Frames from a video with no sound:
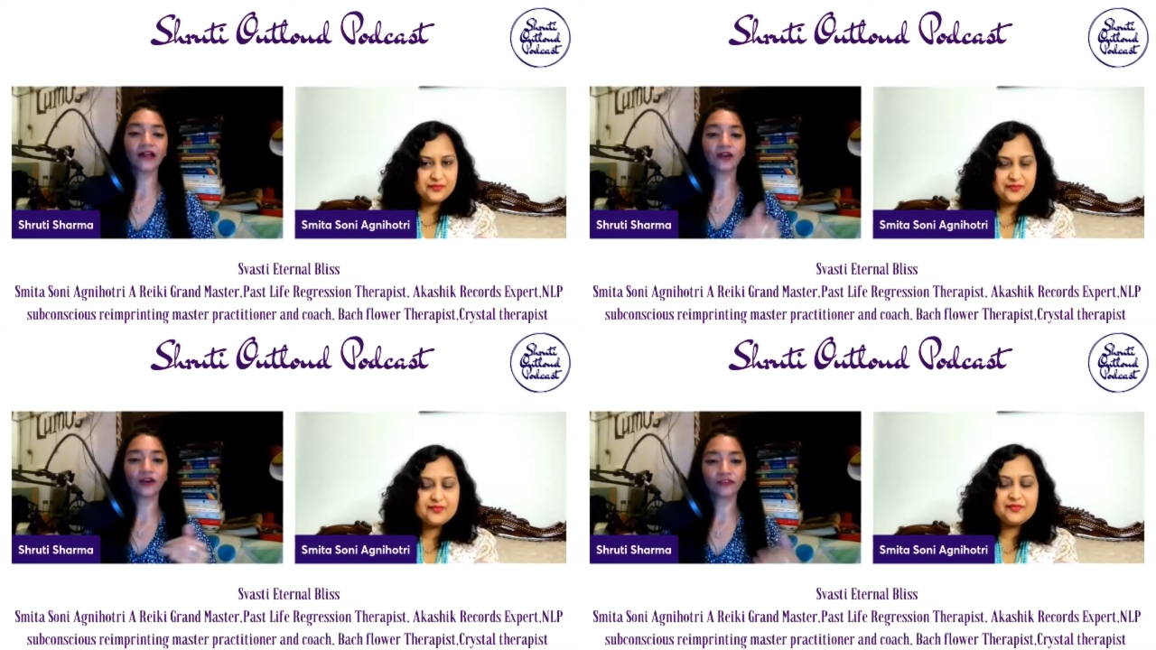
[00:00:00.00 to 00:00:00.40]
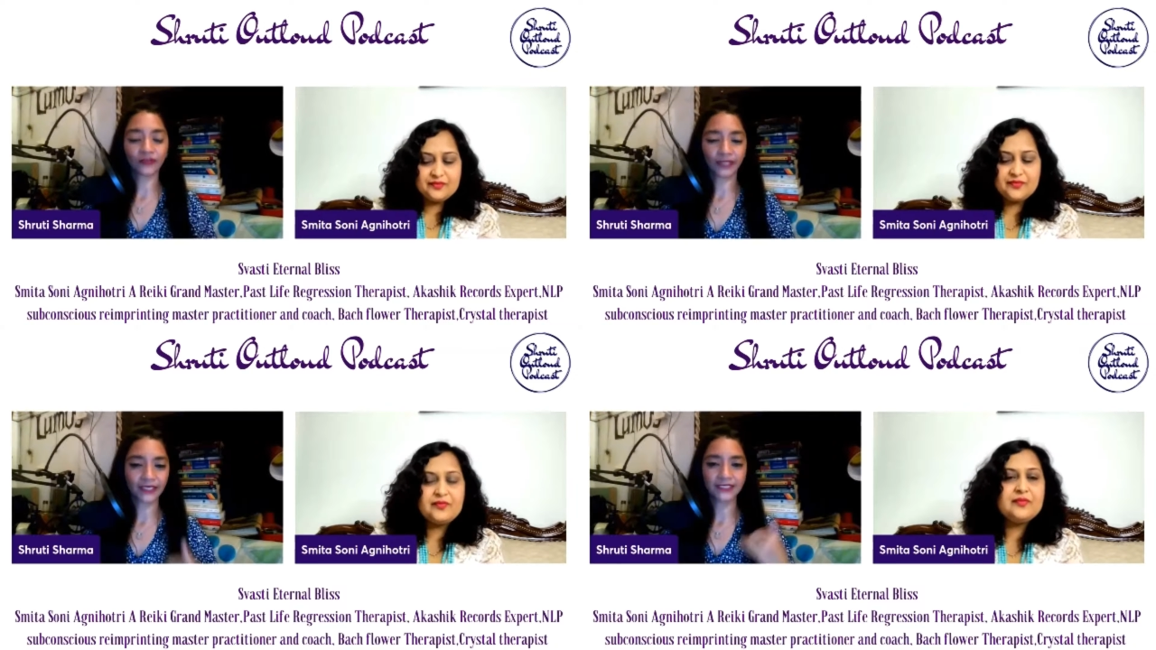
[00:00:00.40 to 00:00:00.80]
Speaker 1: are a lot of
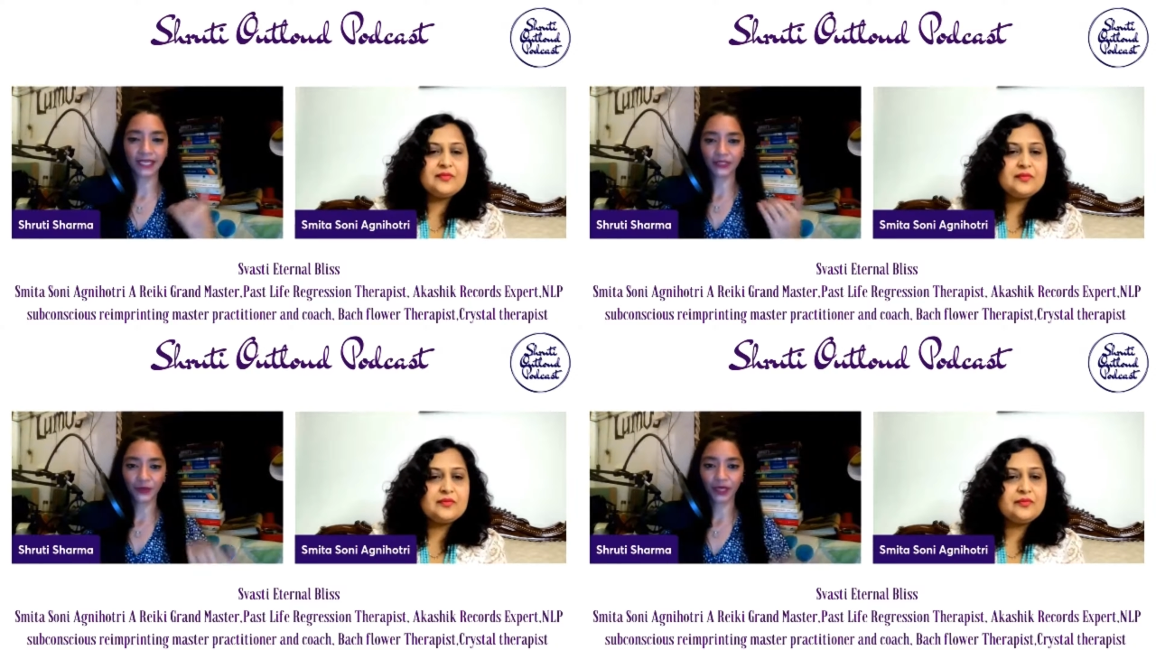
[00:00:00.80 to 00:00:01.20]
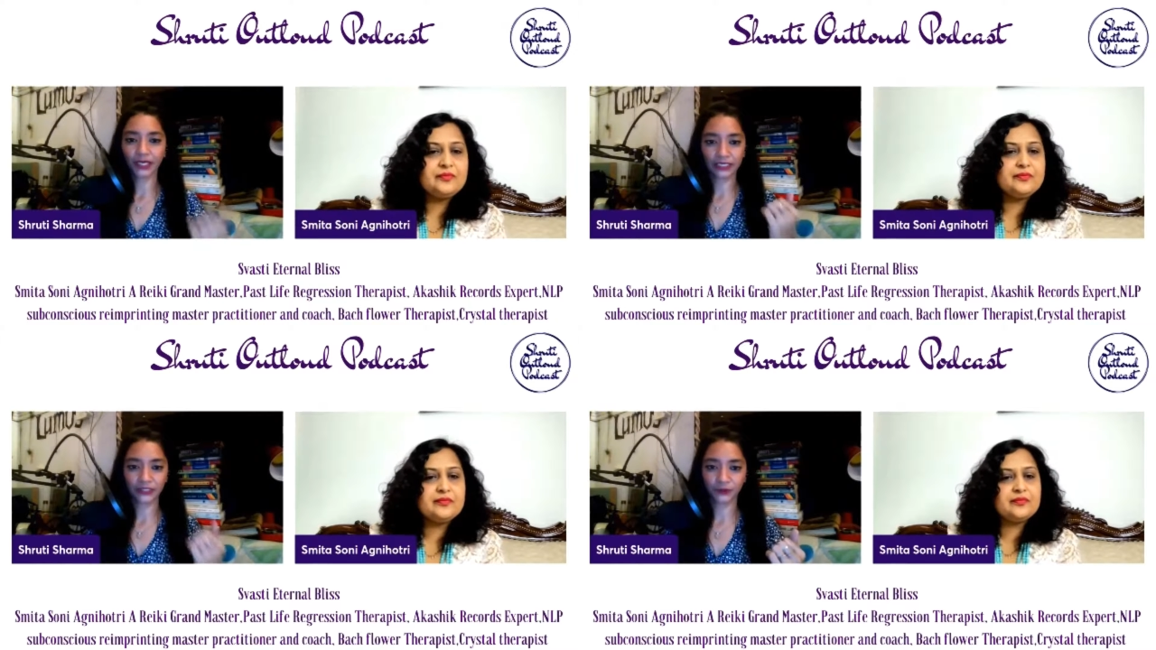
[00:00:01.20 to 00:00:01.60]
things that you are
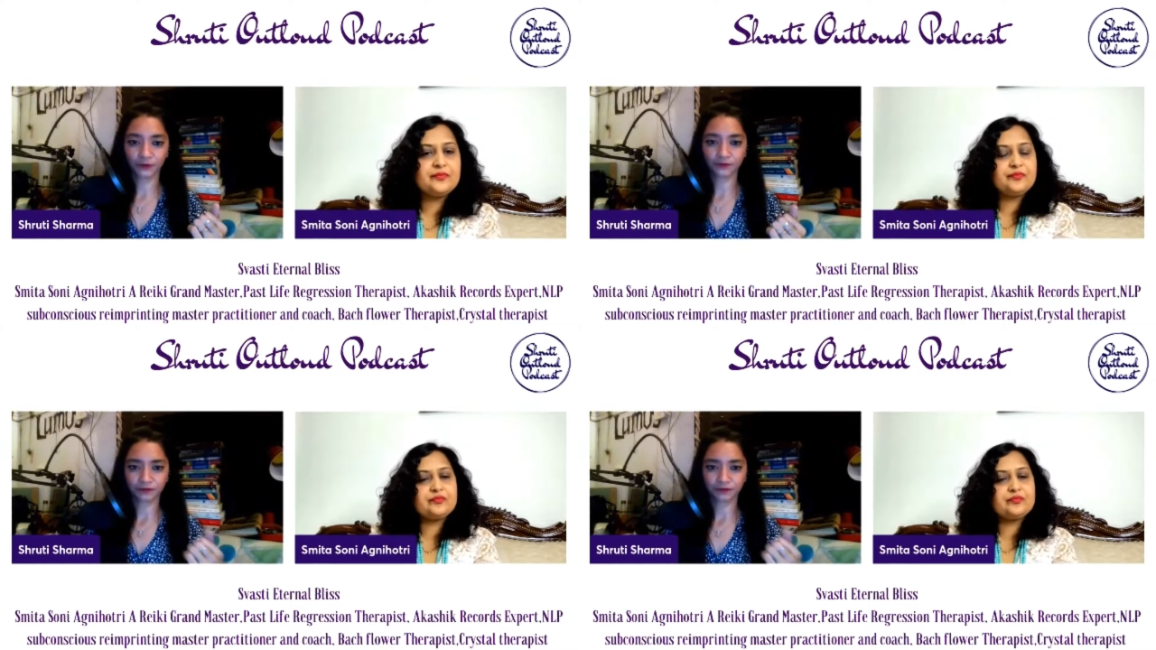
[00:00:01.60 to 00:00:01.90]
into.